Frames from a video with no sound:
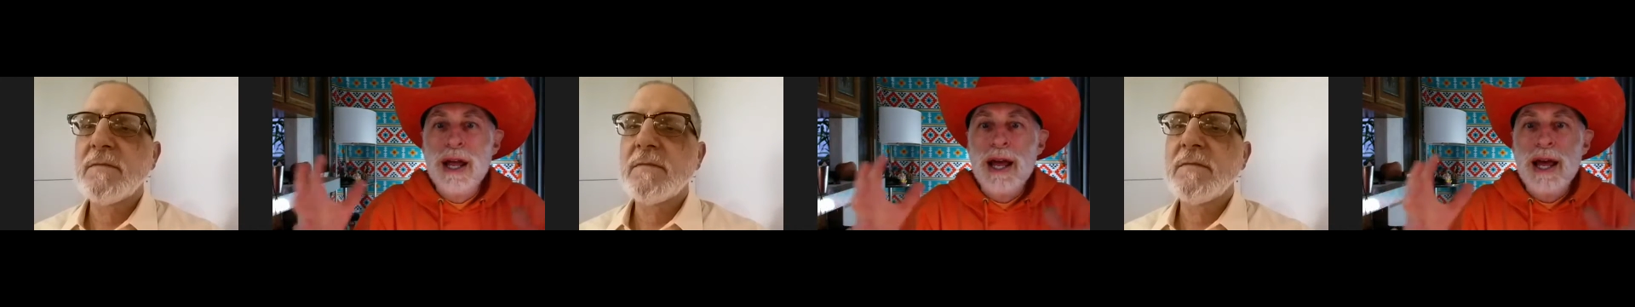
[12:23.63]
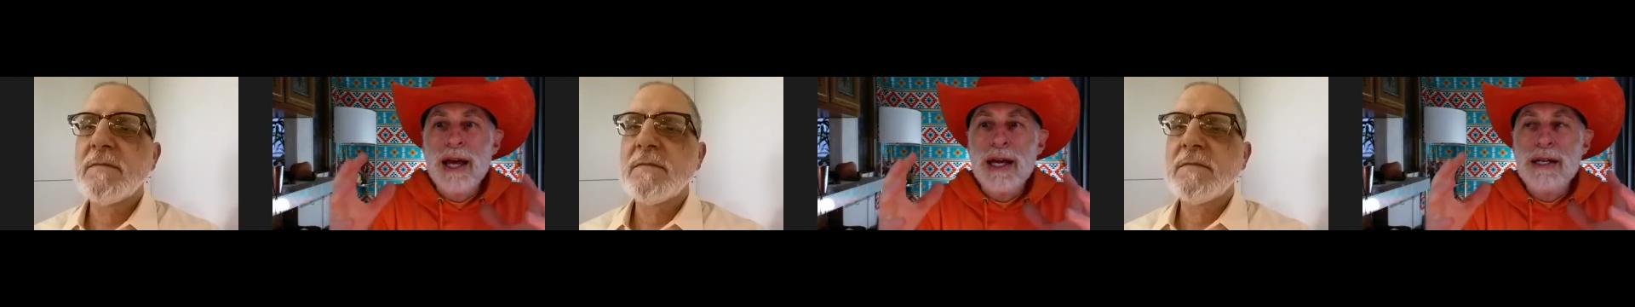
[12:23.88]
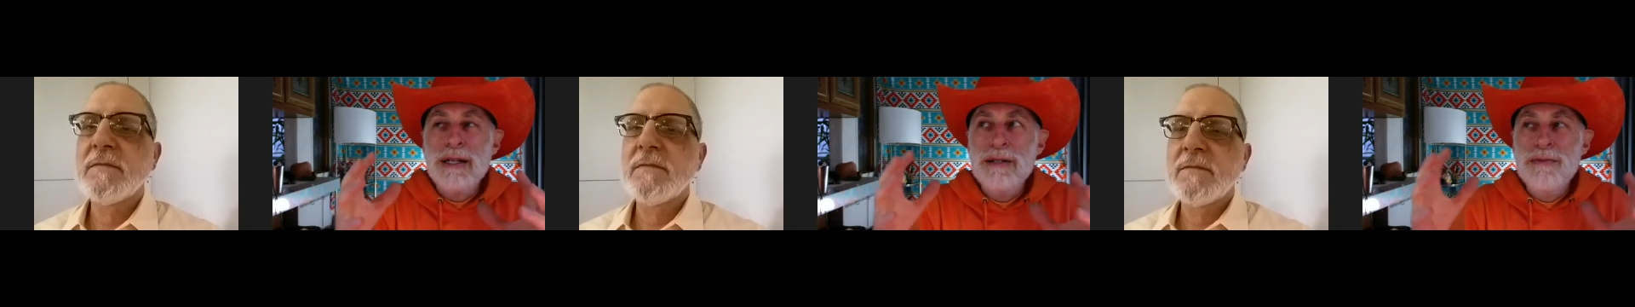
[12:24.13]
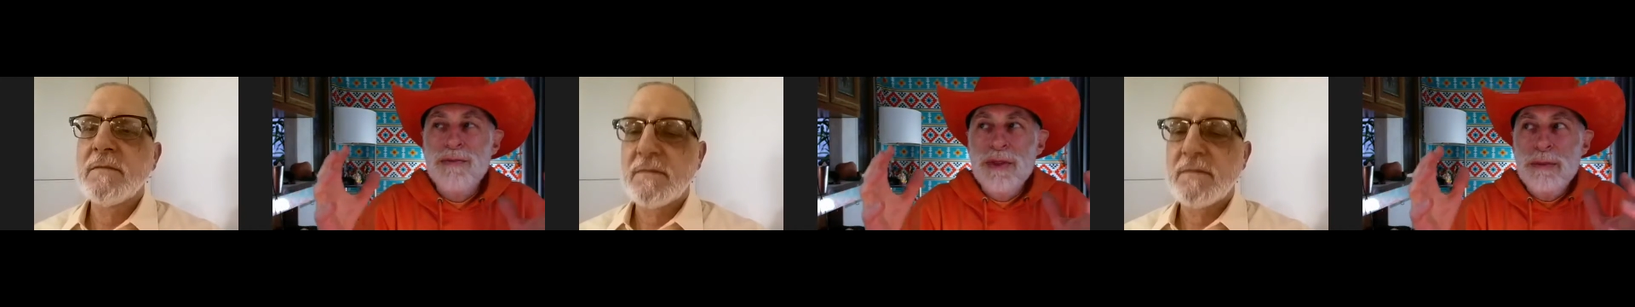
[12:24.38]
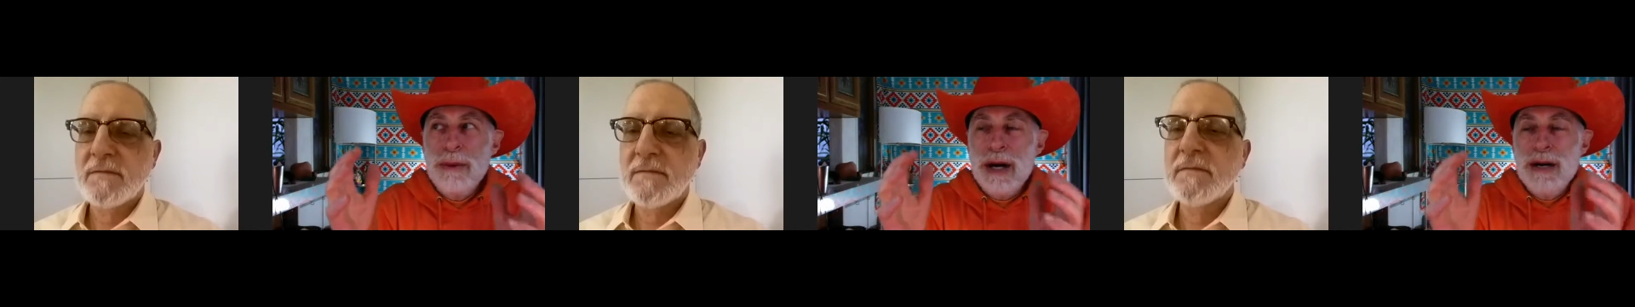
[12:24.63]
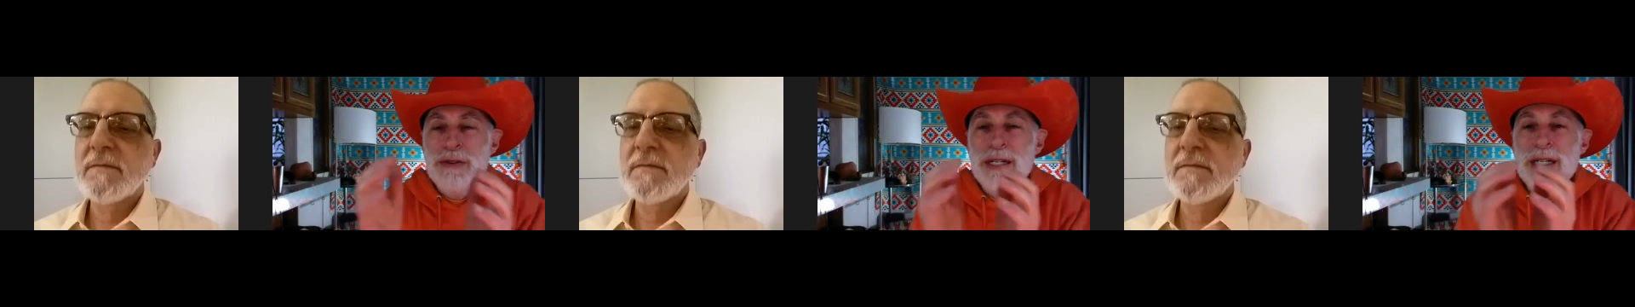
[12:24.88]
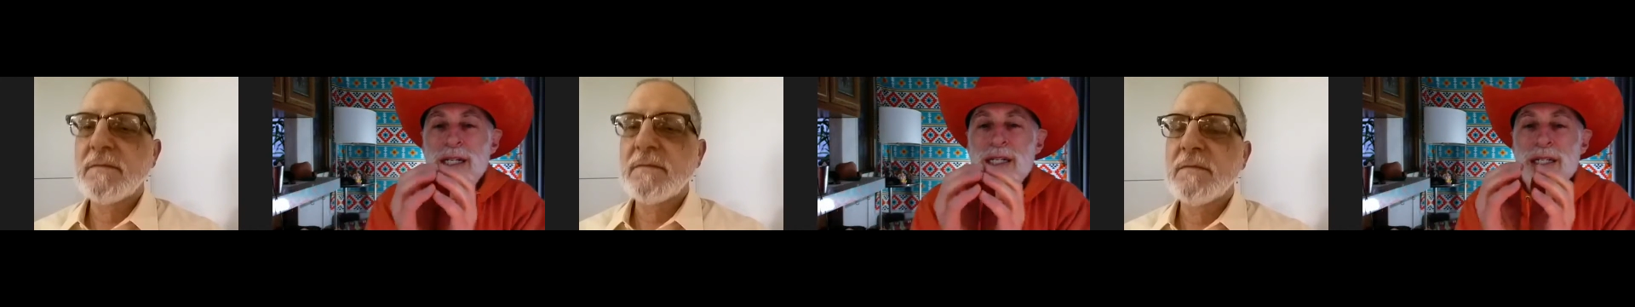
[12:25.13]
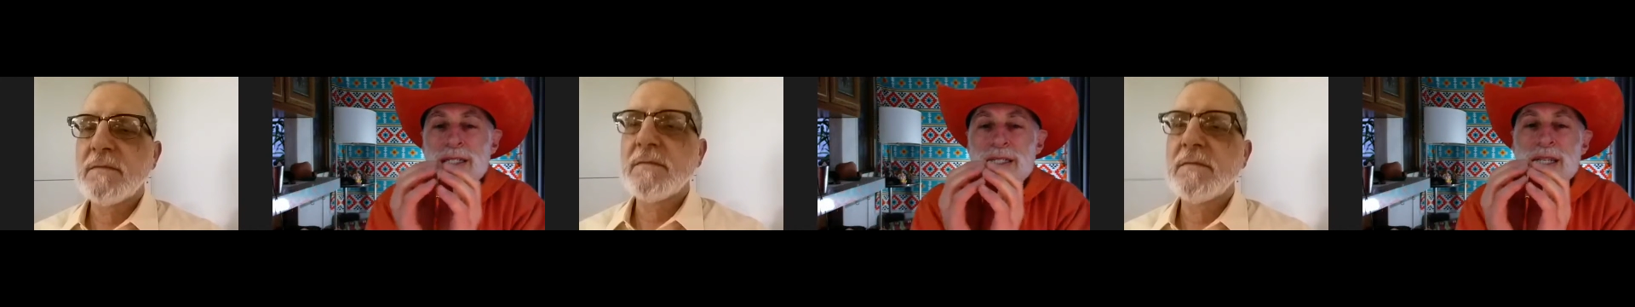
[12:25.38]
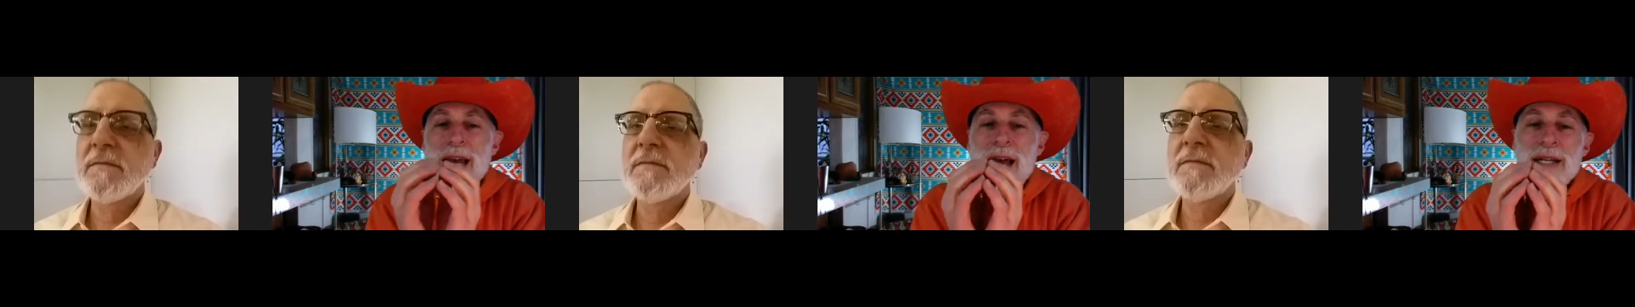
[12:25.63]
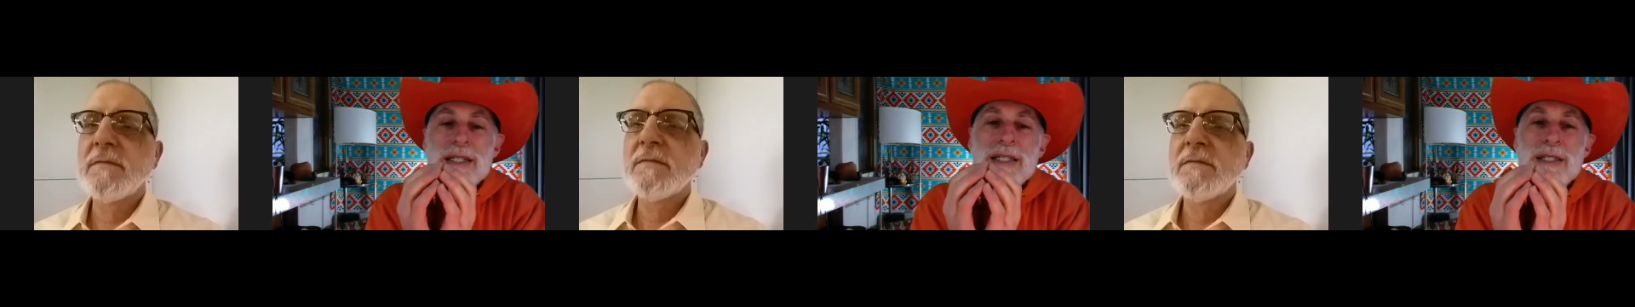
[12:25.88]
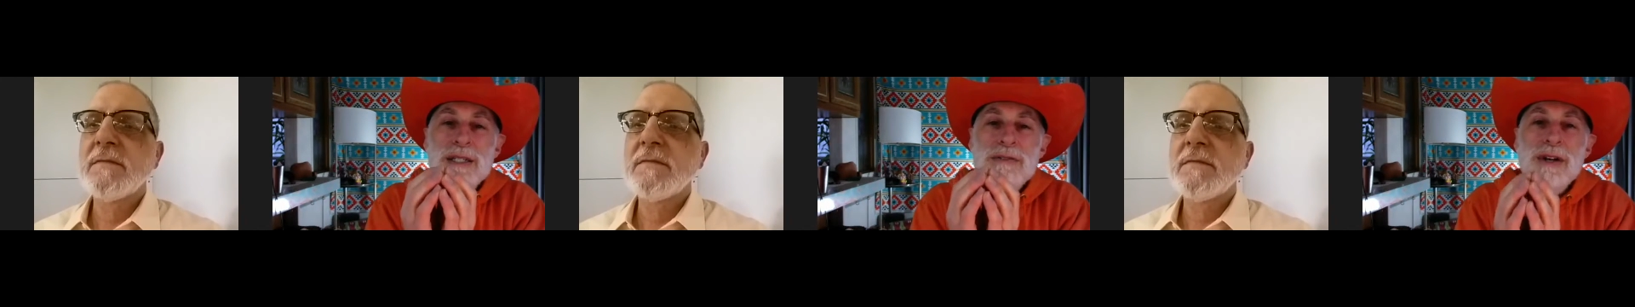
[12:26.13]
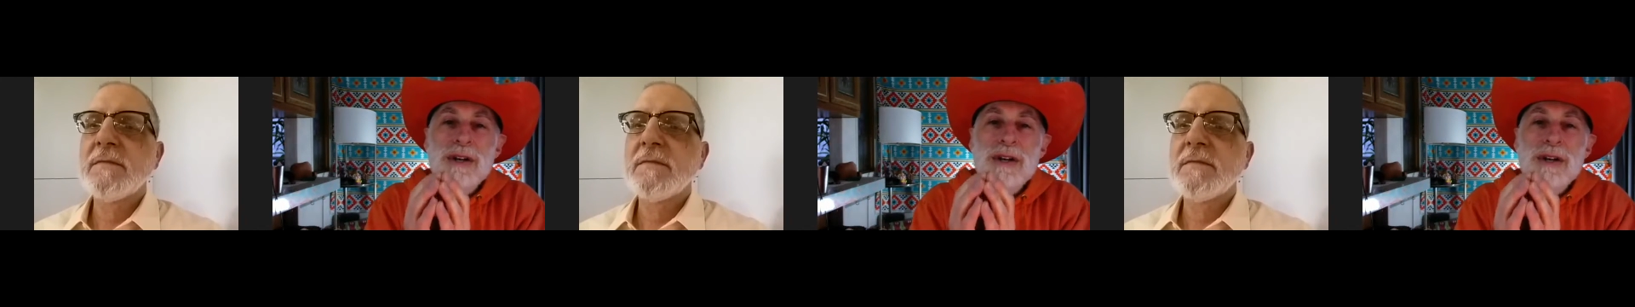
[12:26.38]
Speaker 1: And the Bhagavad Gita is the essence of it